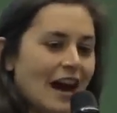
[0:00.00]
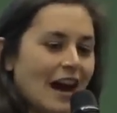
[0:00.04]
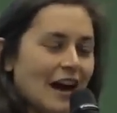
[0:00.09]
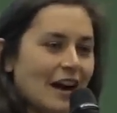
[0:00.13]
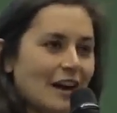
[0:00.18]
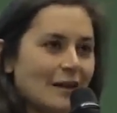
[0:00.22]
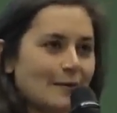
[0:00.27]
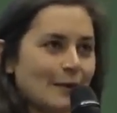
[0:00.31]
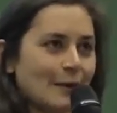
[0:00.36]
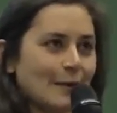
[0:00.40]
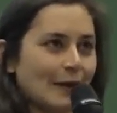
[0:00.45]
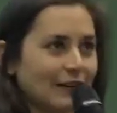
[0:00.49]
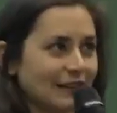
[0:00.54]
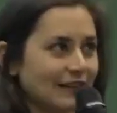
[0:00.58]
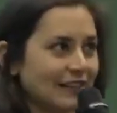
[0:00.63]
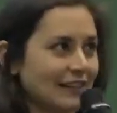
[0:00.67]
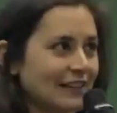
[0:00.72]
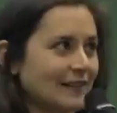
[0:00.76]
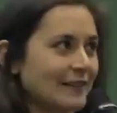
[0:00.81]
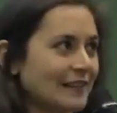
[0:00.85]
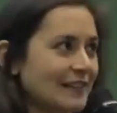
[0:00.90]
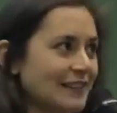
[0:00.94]
About
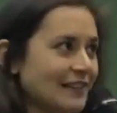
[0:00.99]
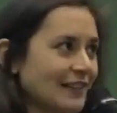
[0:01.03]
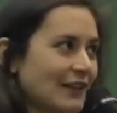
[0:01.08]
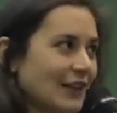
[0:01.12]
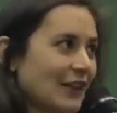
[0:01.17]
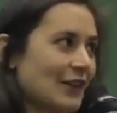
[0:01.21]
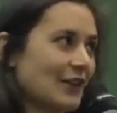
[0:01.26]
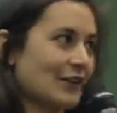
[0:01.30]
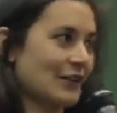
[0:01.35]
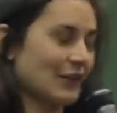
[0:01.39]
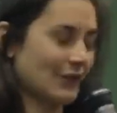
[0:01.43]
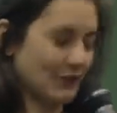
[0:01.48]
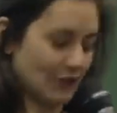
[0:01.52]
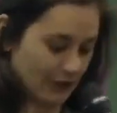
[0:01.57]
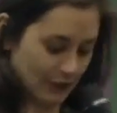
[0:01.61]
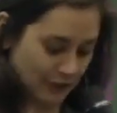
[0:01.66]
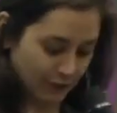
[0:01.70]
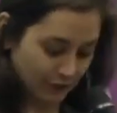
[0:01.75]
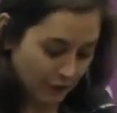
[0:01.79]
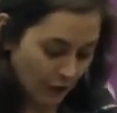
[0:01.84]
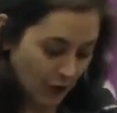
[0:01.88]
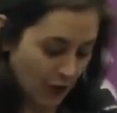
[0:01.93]
6 months ago, in
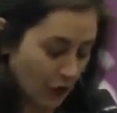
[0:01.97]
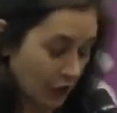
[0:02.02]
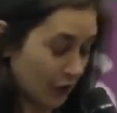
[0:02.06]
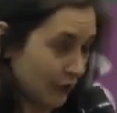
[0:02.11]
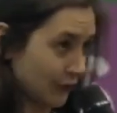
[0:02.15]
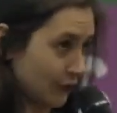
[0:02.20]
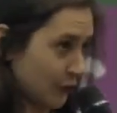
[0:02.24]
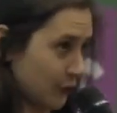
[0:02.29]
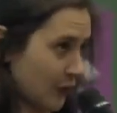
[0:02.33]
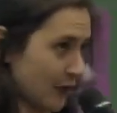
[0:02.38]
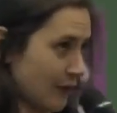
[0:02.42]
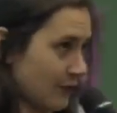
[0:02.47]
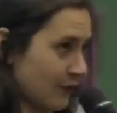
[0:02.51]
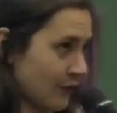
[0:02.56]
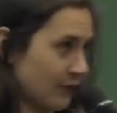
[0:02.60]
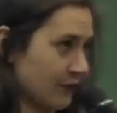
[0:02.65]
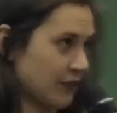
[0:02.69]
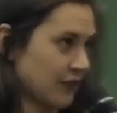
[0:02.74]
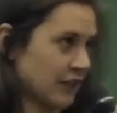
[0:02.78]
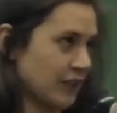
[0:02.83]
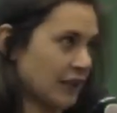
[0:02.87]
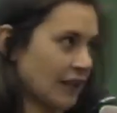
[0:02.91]
the fall of
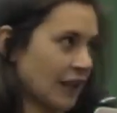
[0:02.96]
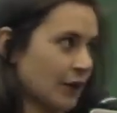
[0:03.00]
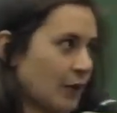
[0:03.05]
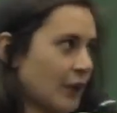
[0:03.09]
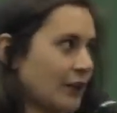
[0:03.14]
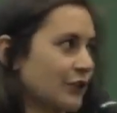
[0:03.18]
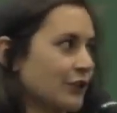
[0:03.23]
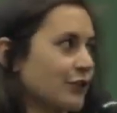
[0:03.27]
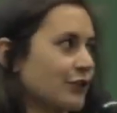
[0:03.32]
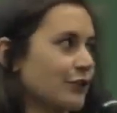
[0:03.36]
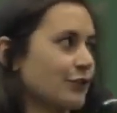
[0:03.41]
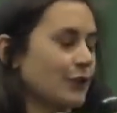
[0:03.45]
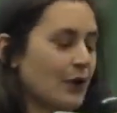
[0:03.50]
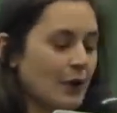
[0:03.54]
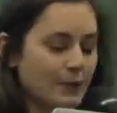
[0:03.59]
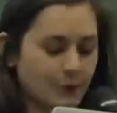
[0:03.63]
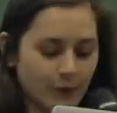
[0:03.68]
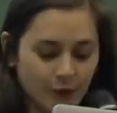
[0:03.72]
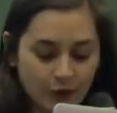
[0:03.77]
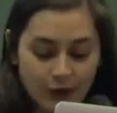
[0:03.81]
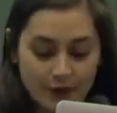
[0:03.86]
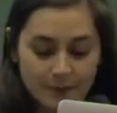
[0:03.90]
2015, I went to a
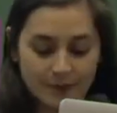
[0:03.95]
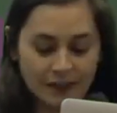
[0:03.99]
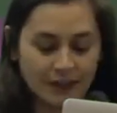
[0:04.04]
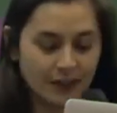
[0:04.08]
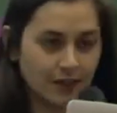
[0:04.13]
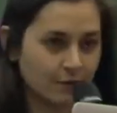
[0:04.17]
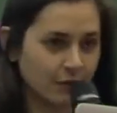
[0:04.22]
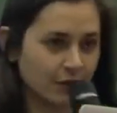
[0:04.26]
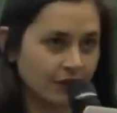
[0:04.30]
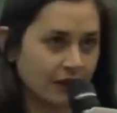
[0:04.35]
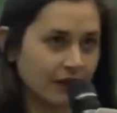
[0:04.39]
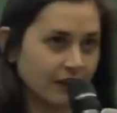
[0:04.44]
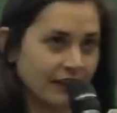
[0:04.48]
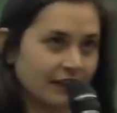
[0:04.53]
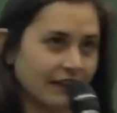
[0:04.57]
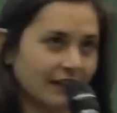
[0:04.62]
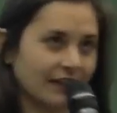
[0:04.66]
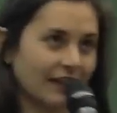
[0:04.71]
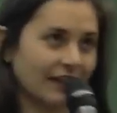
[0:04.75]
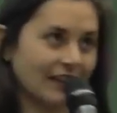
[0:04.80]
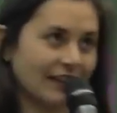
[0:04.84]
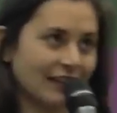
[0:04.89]
programming
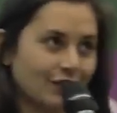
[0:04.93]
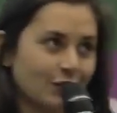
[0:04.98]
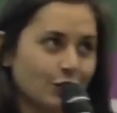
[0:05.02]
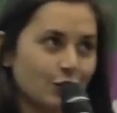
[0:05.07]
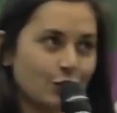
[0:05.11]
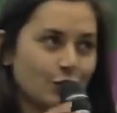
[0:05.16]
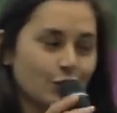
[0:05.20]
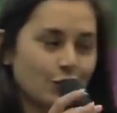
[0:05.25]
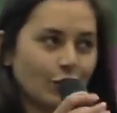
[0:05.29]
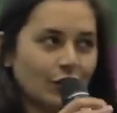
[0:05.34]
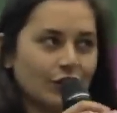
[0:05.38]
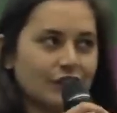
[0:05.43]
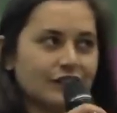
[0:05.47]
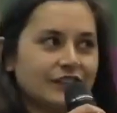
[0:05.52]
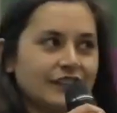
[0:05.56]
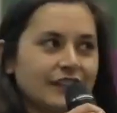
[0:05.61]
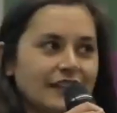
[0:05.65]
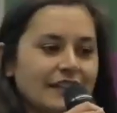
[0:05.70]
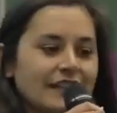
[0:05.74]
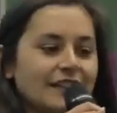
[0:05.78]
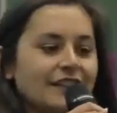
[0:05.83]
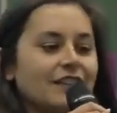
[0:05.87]
community in New York
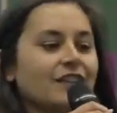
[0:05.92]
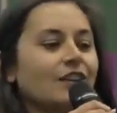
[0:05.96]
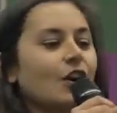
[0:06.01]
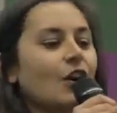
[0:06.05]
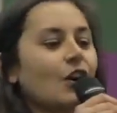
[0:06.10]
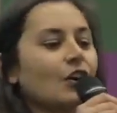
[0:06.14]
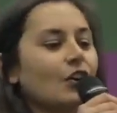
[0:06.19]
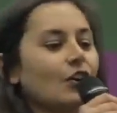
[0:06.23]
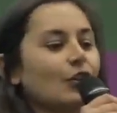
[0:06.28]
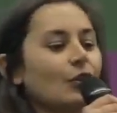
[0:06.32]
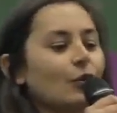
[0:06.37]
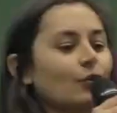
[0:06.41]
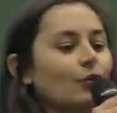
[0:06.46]
City called